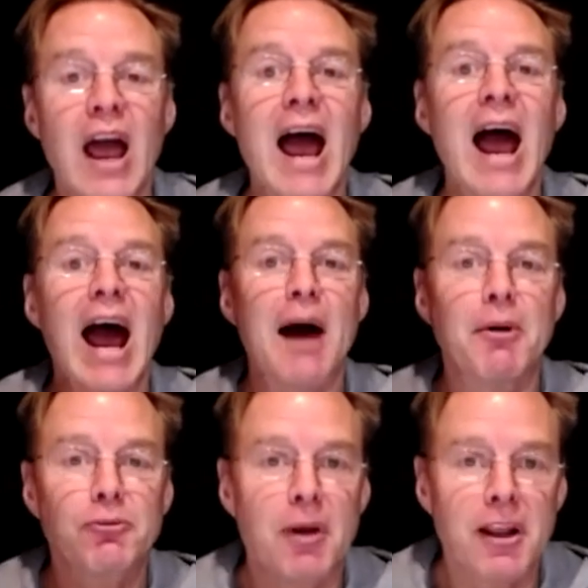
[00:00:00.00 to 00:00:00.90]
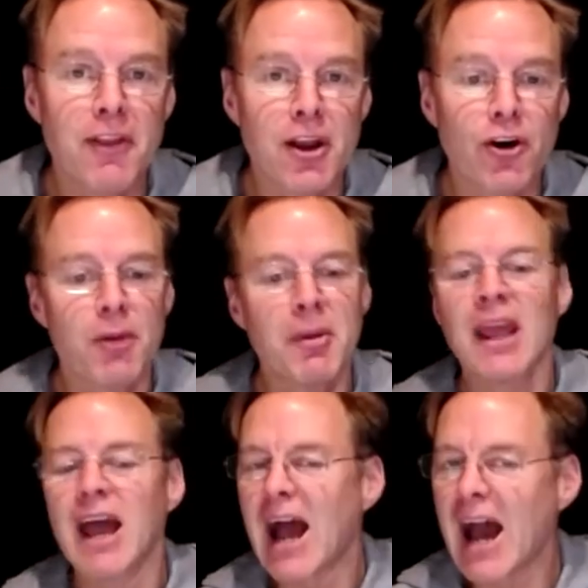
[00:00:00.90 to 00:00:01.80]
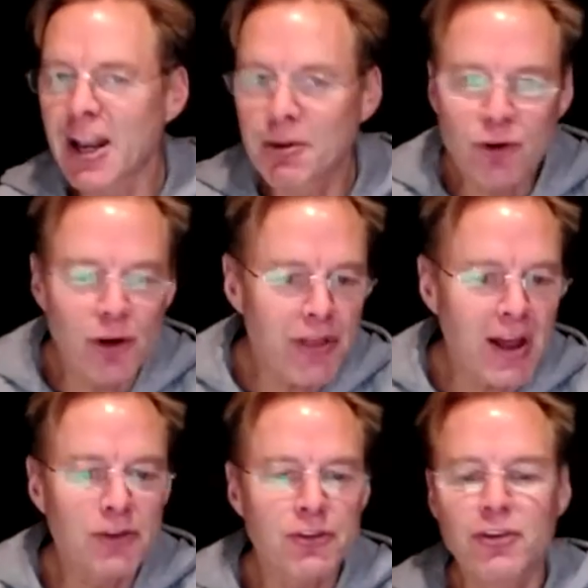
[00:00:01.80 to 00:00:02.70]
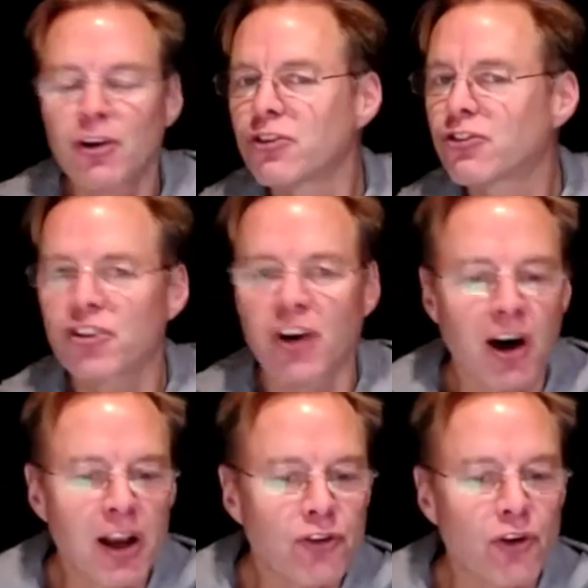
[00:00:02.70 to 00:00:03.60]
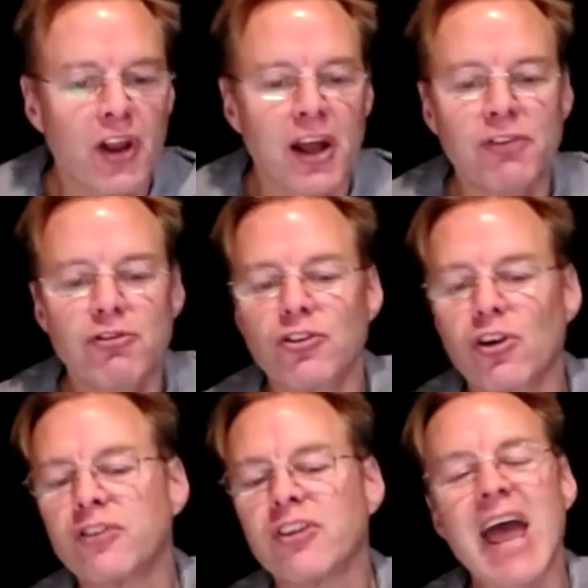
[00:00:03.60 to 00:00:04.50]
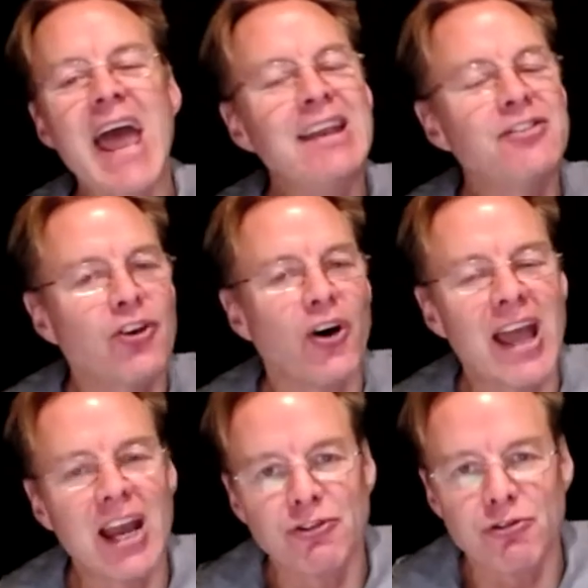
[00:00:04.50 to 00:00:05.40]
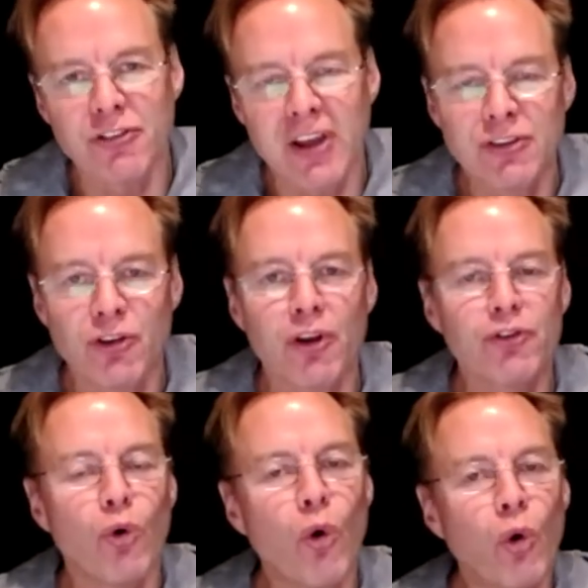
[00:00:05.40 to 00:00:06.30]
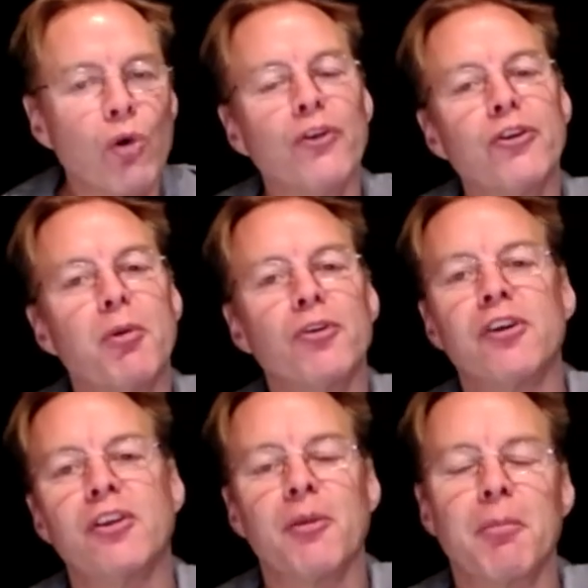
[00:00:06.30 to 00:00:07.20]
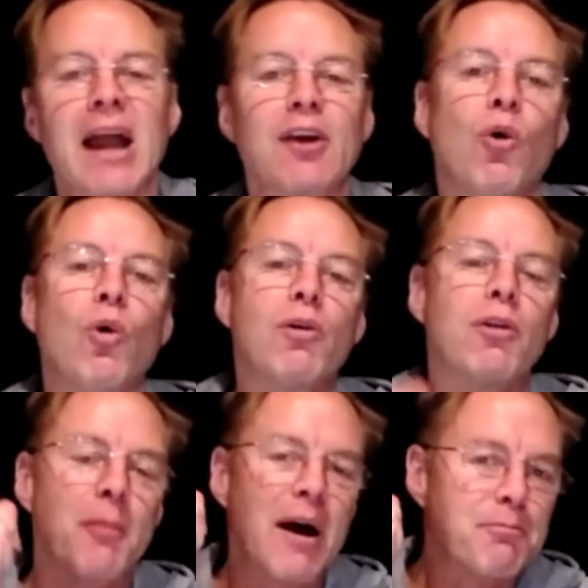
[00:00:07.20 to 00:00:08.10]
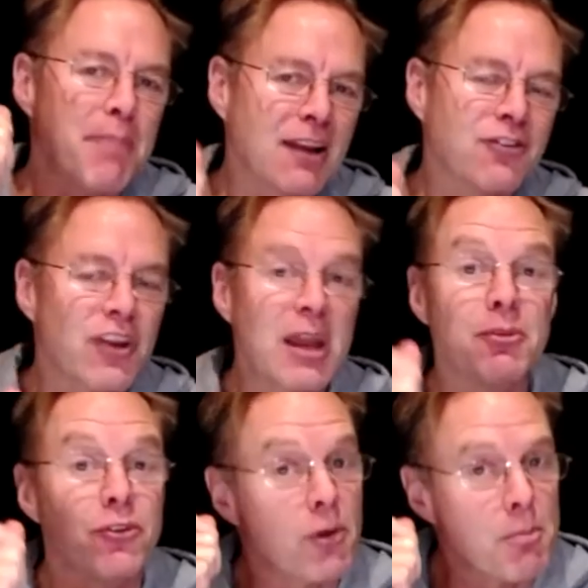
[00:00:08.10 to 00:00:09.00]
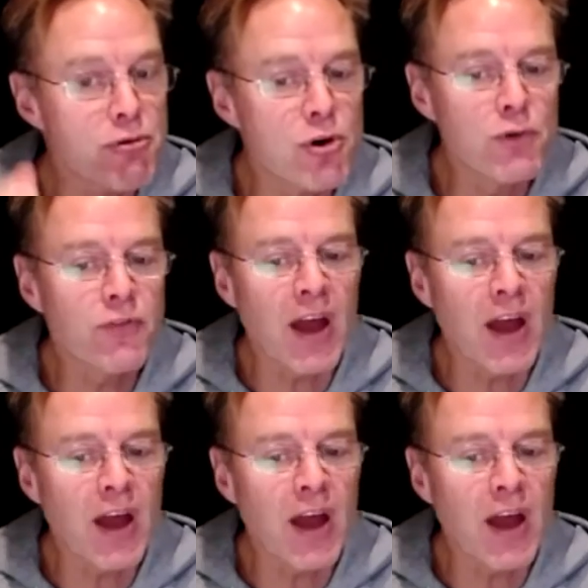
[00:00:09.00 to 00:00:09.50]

How much money in the economy? Adam's got $1,000, Charlie's got $900, Ed's got $810, all on deposit in the bank. All of them have bank statements to prove that.